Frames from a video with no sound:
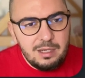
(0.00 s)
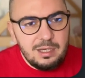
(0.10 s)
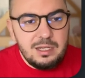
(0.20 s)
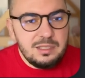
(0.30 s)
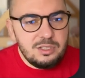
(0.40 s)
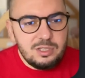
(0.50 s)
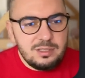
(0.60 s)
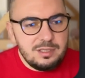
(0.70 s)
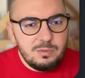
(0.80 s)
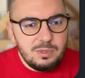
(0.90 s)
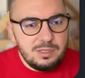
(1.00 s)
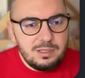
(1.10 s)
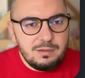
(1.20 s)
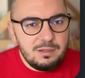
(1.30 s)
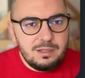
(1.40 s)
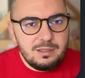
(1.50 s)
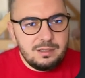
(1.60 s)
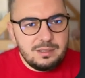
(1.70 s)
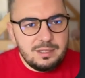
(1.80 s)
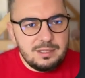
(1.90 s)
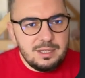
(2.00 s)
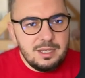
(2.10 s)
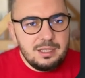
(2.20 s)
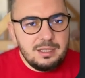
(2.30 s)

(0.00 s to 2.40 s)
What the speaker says: let's just see what the hell this is.